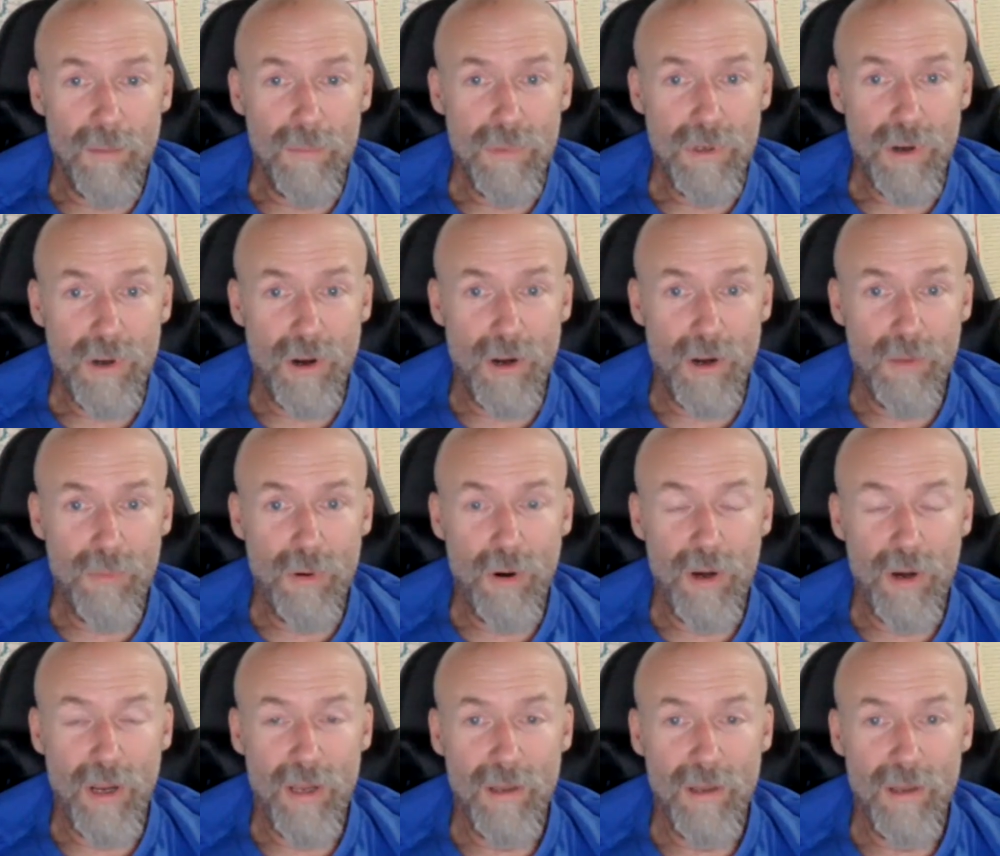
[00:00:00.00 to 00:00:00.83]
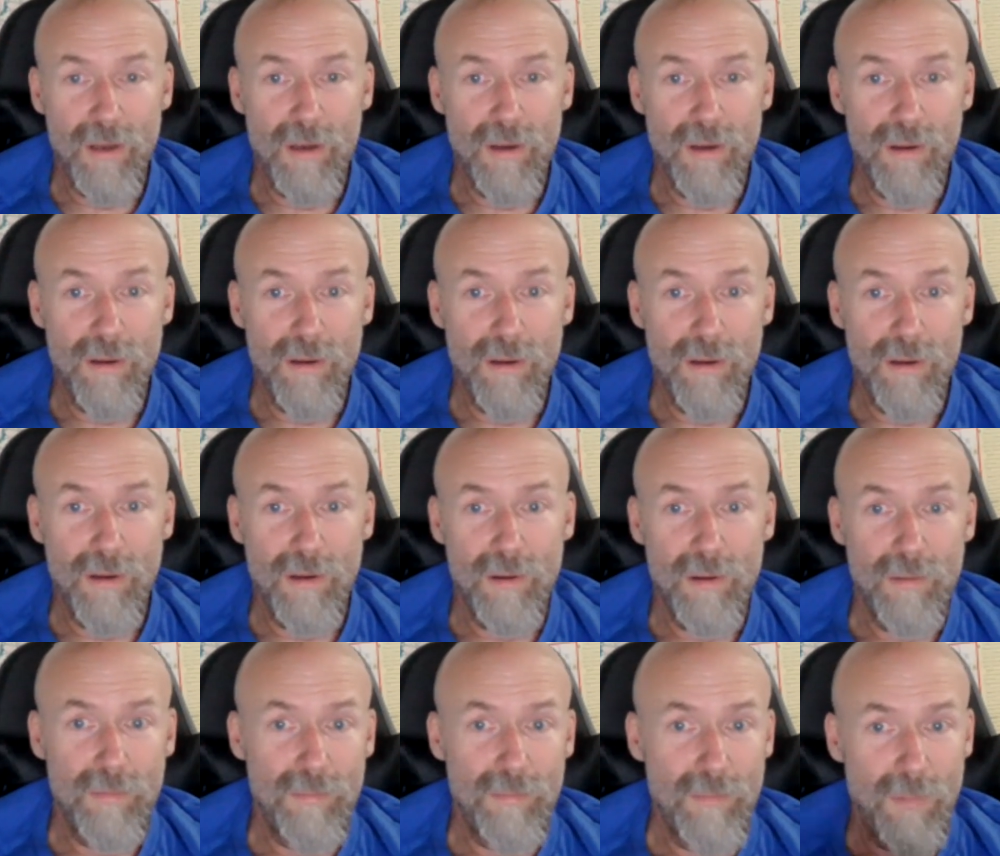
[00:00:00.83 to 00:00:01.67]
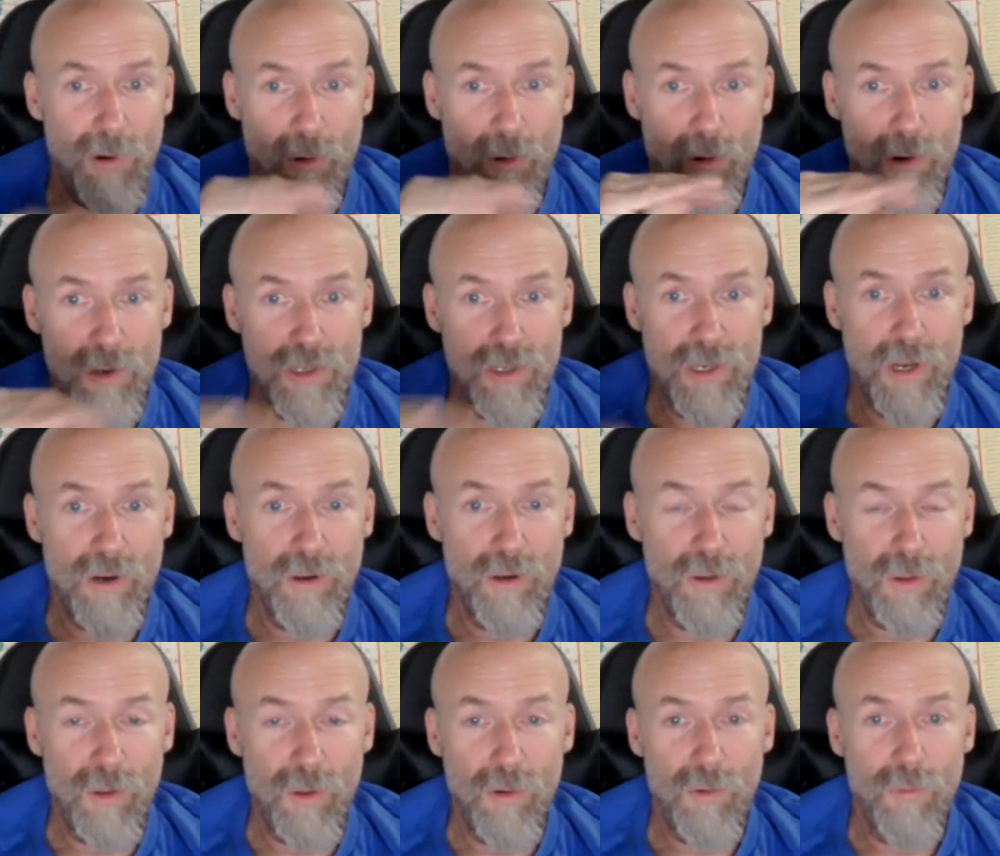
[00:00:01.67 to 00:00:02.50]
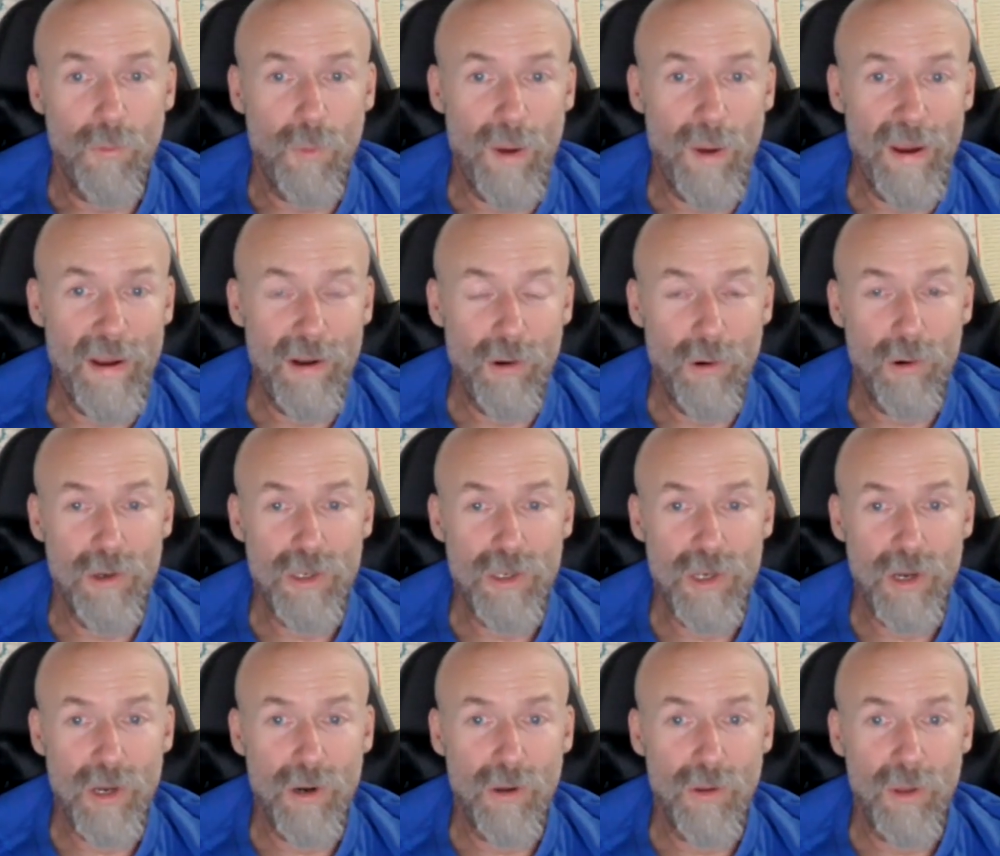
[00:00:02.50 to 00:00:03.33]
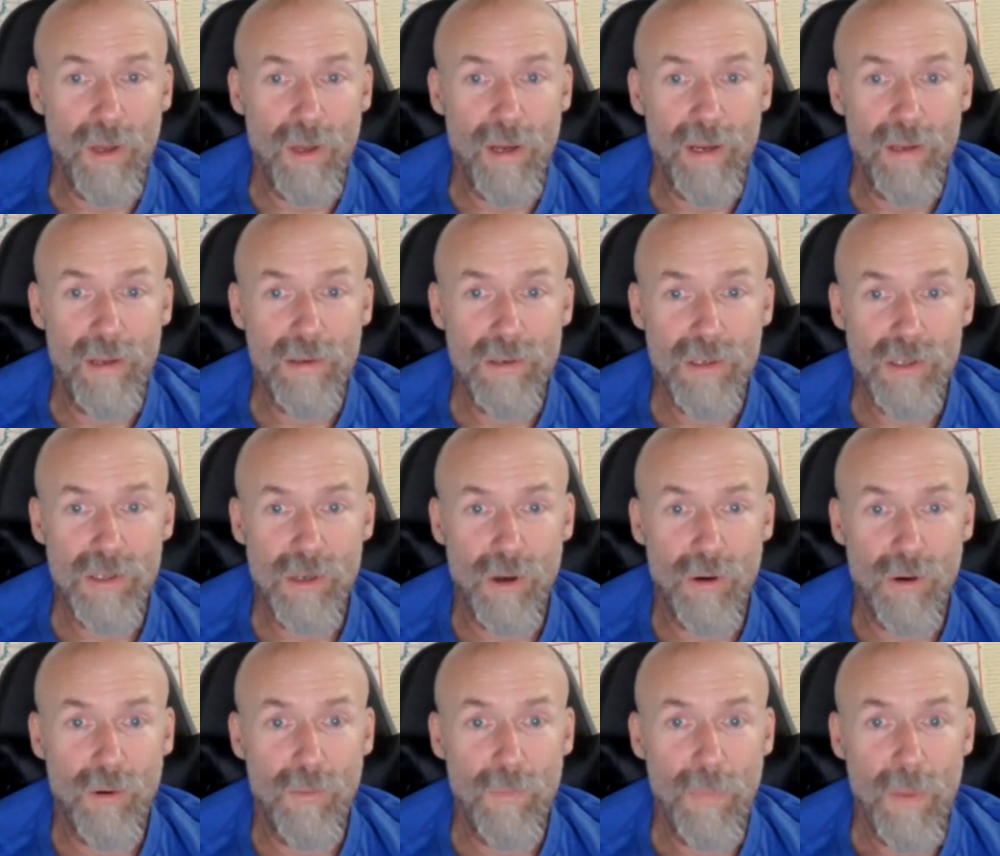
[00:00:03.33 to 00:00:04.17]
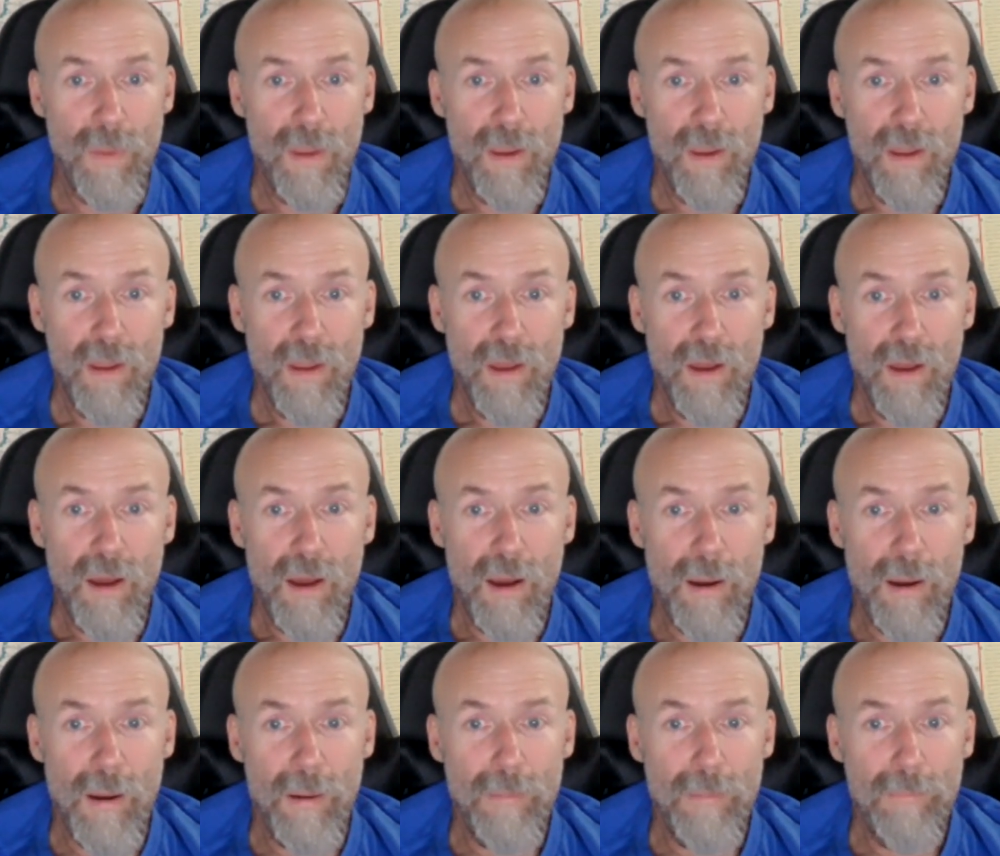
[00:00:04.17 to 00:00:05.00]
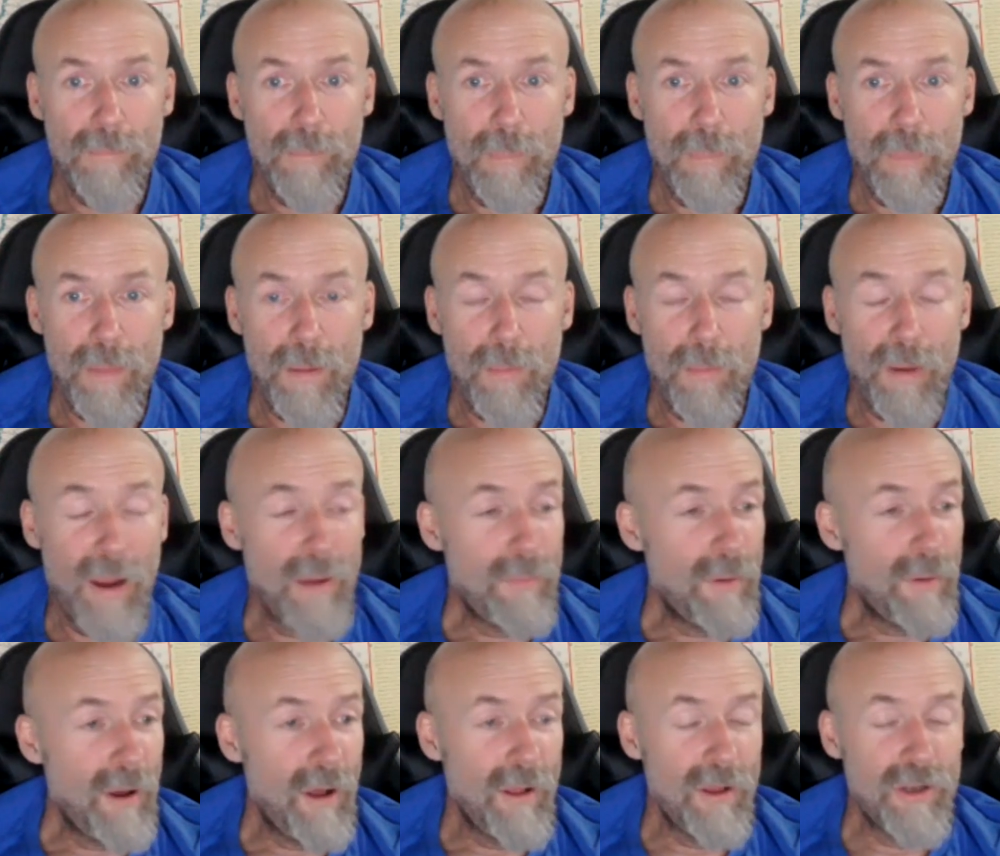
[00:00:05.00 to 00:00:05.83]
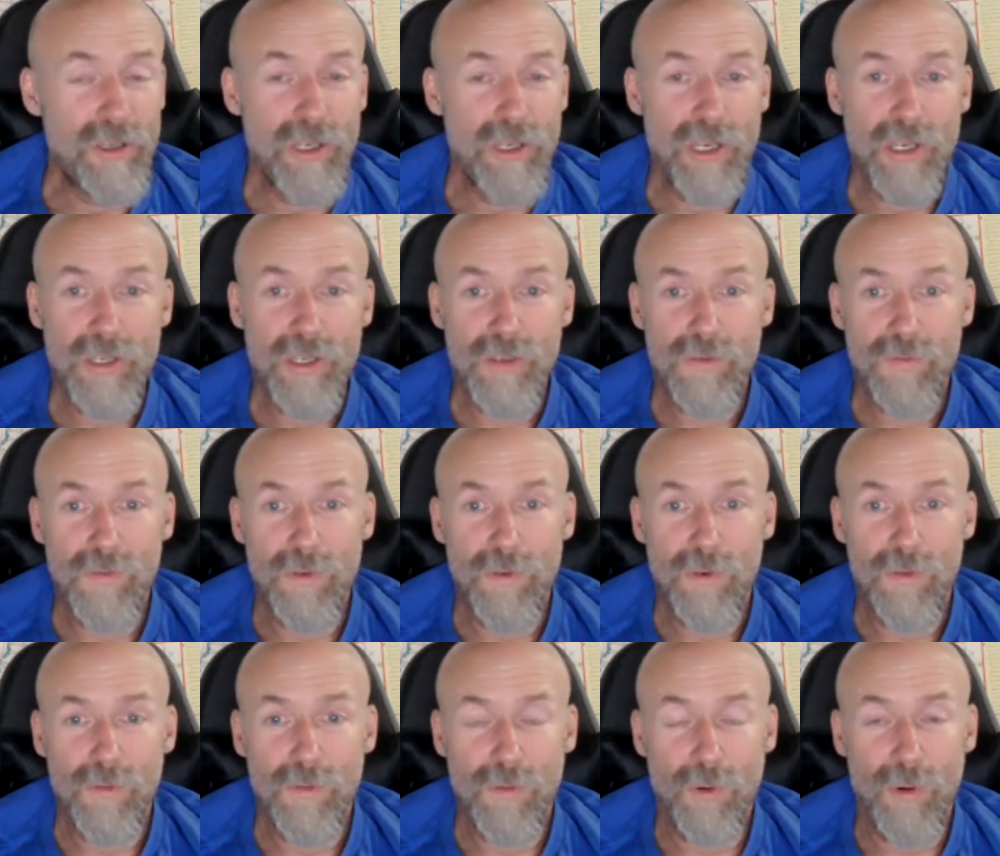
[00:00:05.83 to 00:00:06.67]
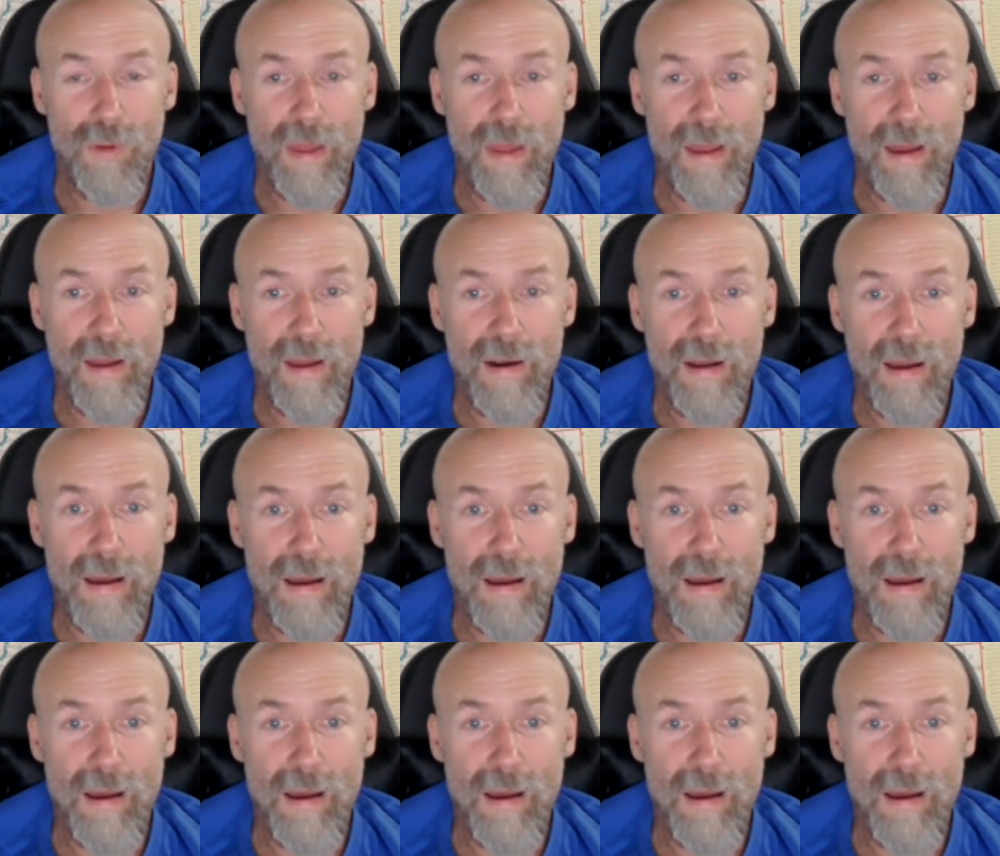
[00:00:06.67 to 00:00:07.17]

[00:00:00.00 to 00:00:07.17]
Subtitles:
started putting white horizontal lines. So my apologies for that.